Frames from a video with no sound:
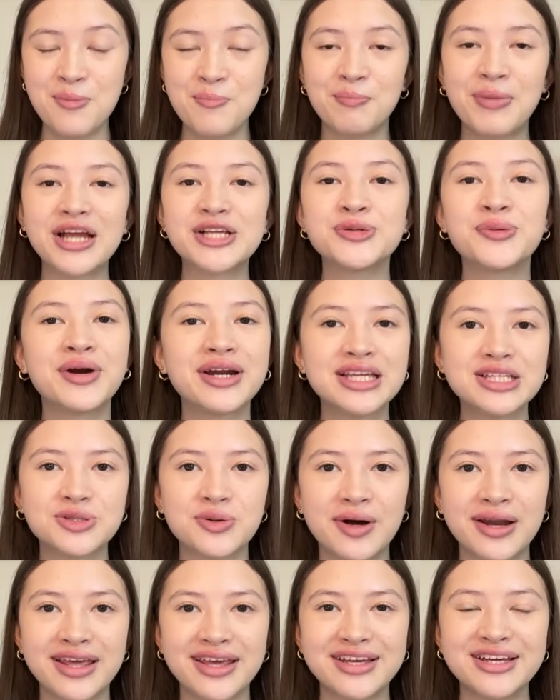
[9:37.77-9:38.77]
By
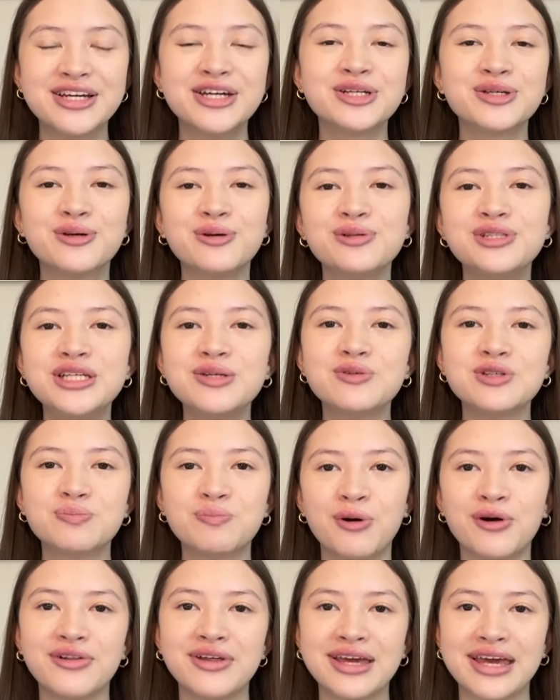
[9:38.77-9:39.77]
2020, Gucci was
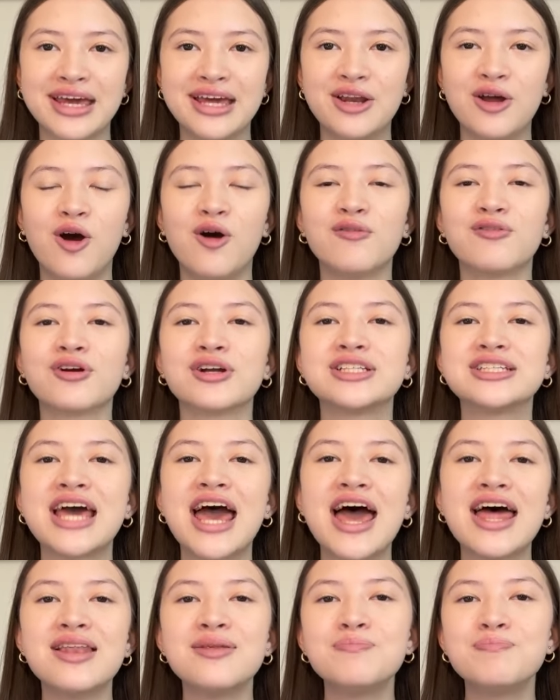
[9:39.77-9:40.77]
pulling in over
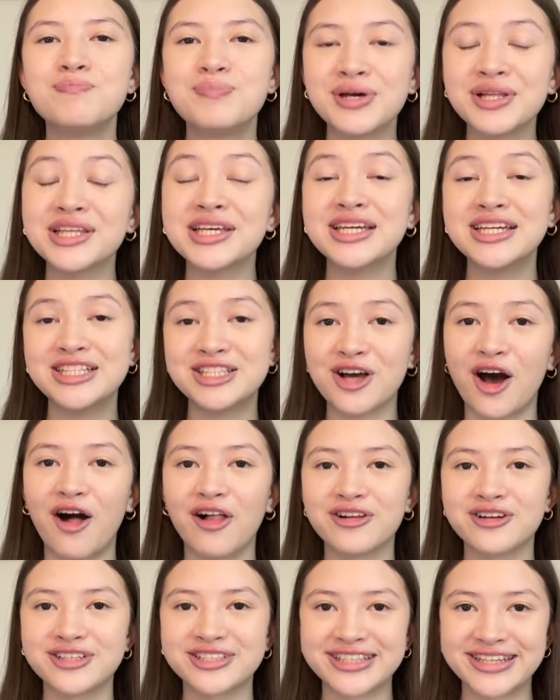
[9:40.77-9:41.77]
$10 billion
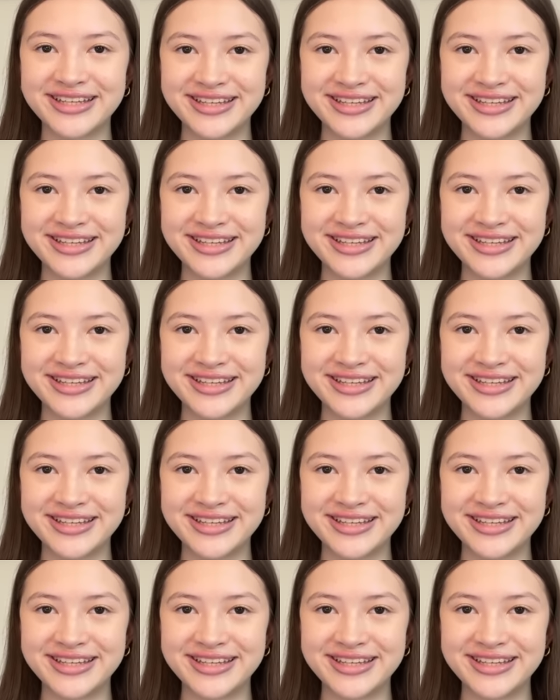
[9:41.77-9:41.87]
a